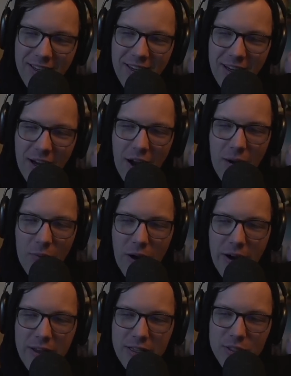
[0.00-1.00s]
I'm wearing
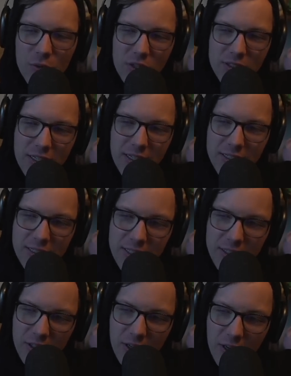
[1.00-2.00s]
this swastika
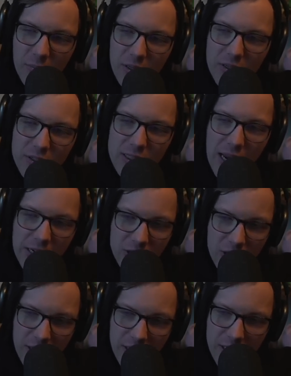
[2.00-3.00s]
t-shirt because
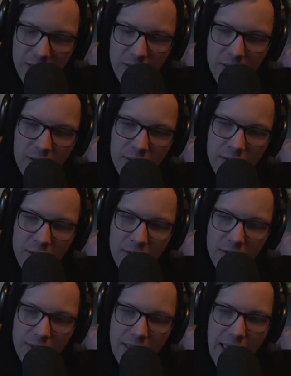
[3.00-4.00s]
actually,
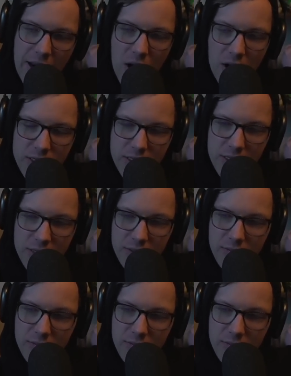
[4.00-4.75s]
they're Nazis.